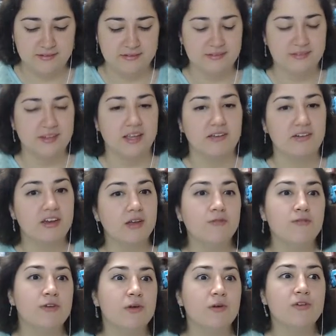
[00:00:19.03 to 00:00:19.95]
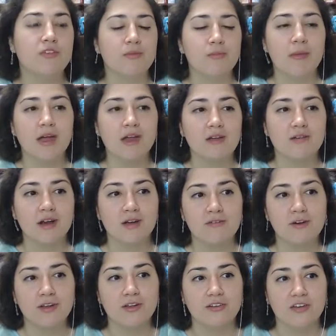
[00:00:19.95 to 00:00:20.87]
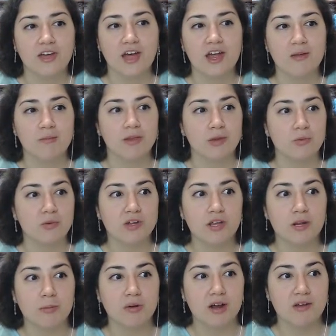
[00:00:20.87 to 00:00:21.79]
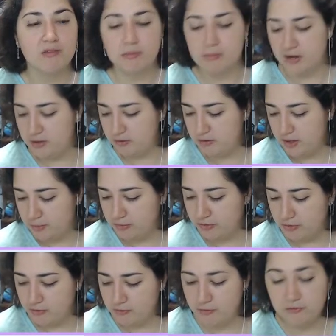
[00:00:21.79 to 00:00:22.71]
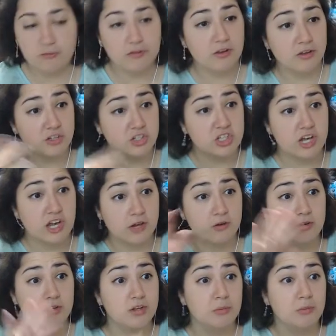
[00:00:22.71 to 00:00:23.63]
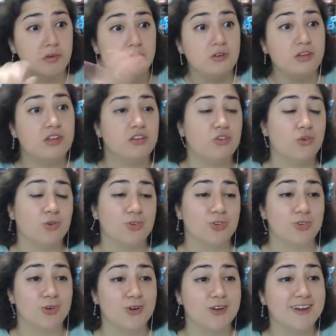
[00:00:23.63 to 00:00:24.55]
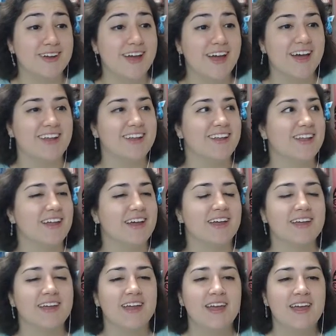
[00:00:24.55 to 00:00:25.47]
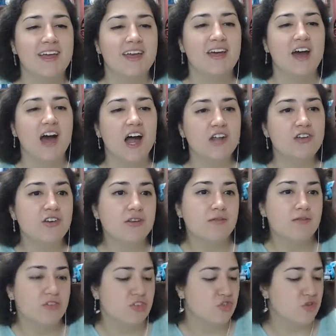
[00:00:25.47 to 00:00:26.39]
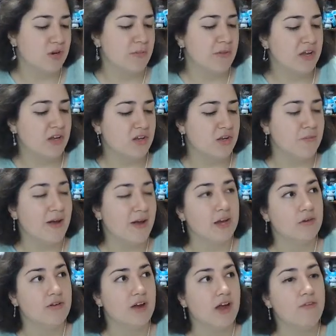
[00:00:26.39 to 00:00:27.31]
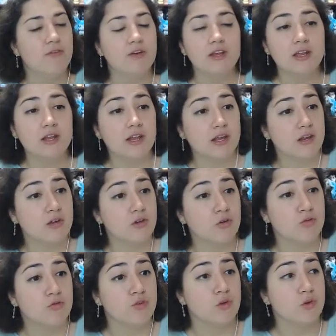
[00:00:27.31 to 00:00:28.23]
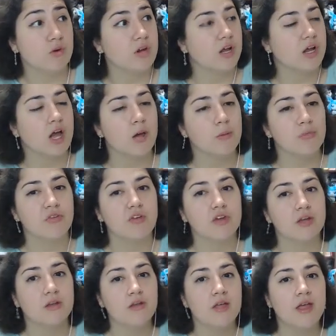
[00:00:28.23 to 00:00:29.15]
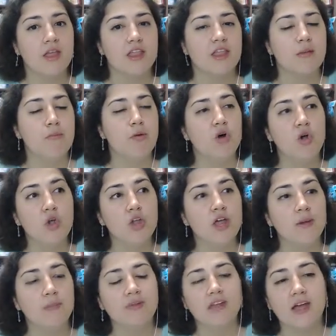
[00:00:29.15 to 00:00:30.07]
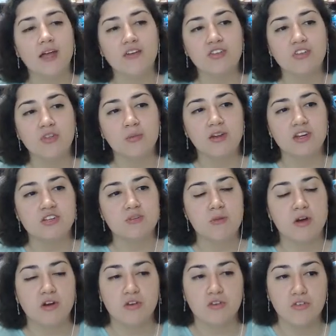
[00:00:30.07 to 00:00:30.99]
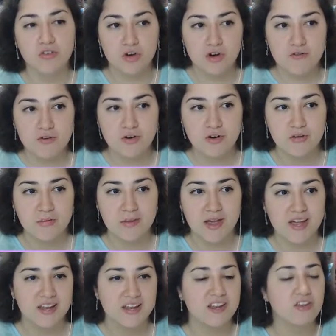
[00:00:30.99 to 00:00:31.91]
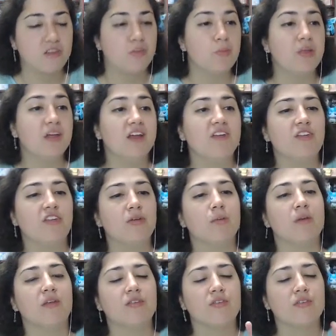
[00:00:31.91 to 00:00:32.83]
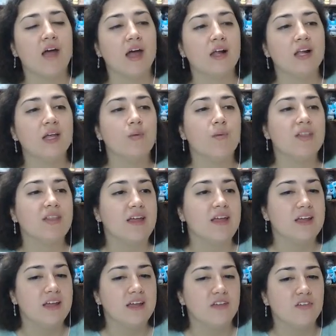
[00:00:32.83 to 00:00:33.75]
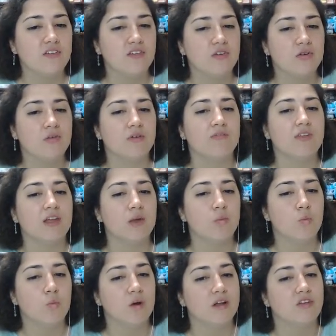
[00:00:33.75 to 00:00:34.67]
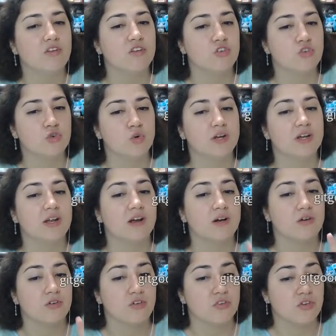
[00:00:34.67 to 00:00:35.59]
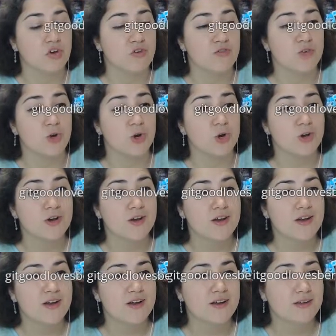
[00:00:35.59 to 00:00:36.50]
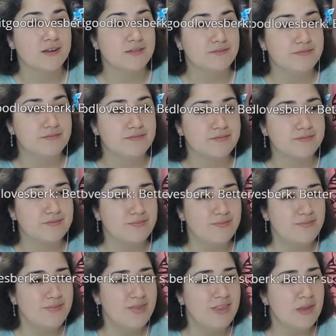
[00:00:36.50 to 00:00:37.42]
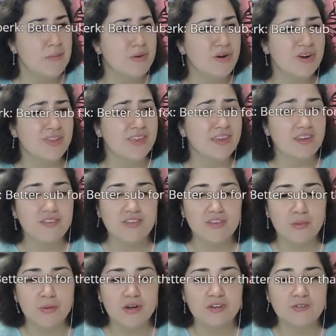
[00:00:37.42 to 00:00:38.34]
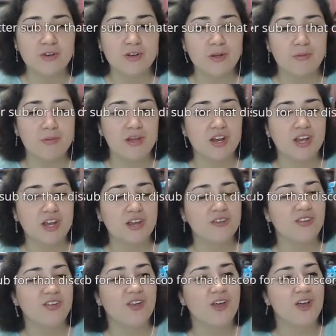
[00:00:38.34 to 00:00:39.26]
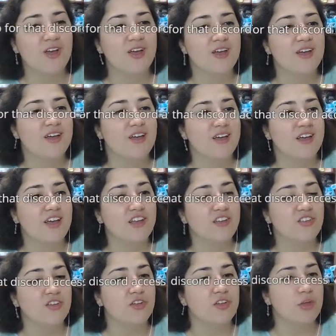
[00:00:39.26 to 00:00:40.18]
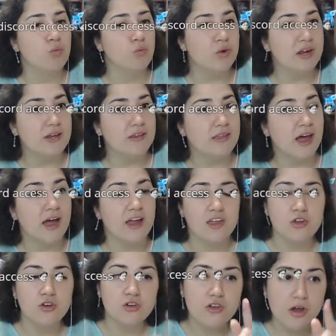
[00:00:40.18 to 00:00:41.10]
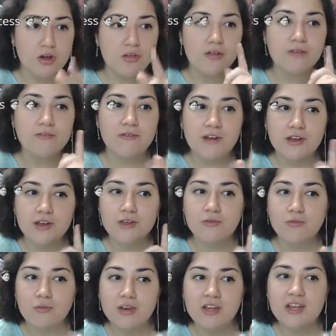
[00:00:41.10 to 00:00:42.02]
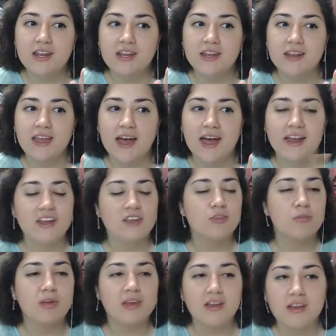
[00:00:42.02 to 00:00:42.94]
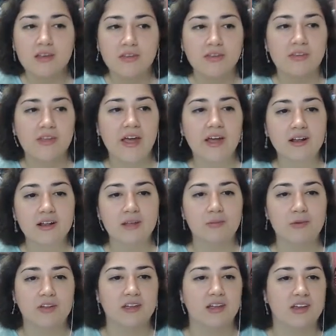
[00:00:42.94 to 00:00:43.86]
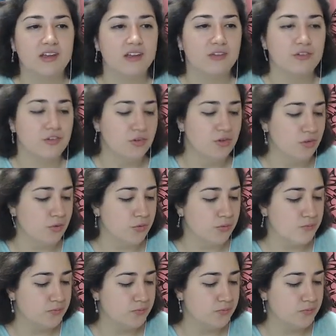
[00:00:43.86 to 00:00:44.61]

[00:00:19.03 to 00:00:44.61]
Like, we get viewers in Minecraft all the time. Like, we get a private Minecraft server for this channel and community to enjoy, and then, like, under streaming under Minecraft, we get like a new viewer that comes in. They pull up the exclamation mark server command that explains to them exactly what they need to do if they want to join our server. Burke, thank you so much for the biddies. And so they read that. You know they're fucking reading that, explaining exactly what they need to do.